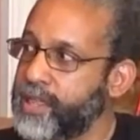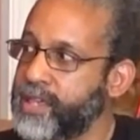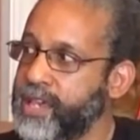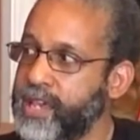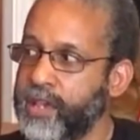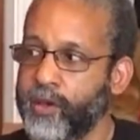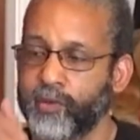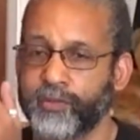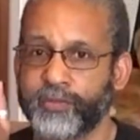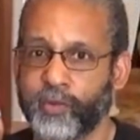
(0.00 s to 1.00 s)
the
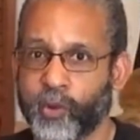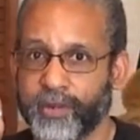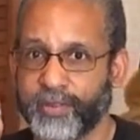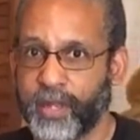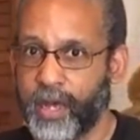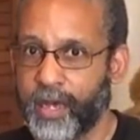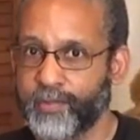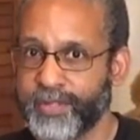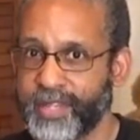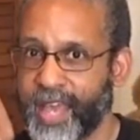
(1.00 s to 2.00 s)
four of
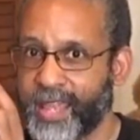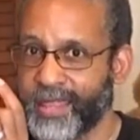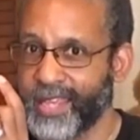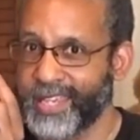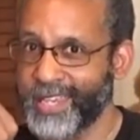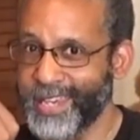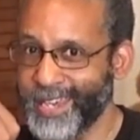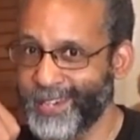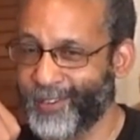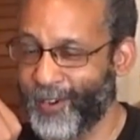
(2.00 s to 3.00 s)
clubs and the
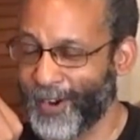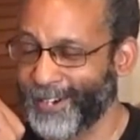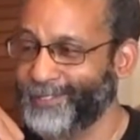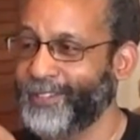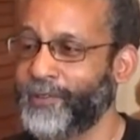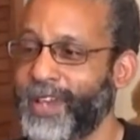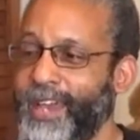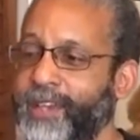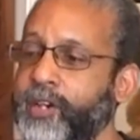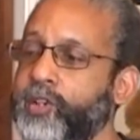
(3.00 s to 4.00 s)
key card.
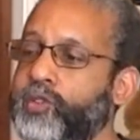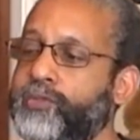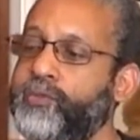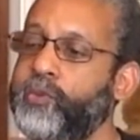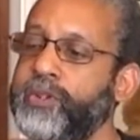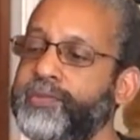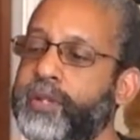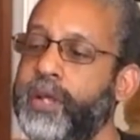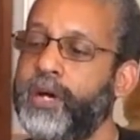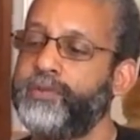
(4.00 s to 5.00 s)
Okay. So four of
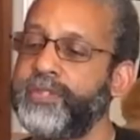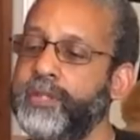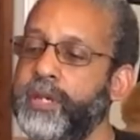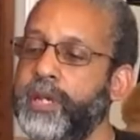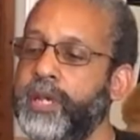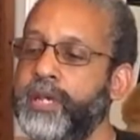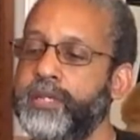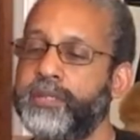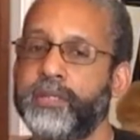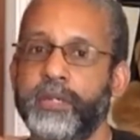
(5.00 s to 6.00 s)
clubs
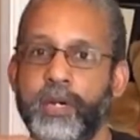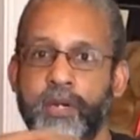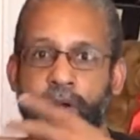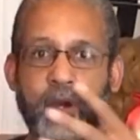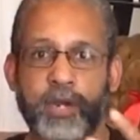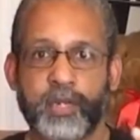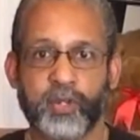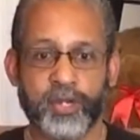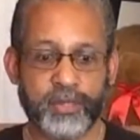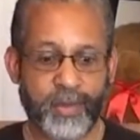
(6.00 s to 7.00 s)
is a card that
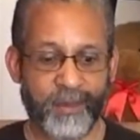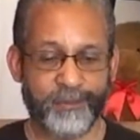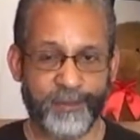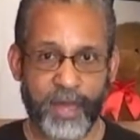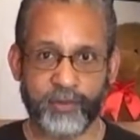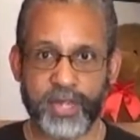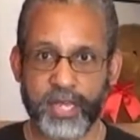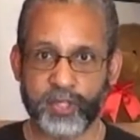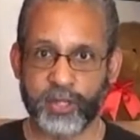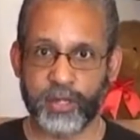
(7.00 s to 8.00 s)
talks about
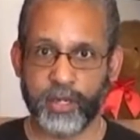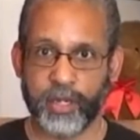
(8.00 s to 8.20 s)
foundation.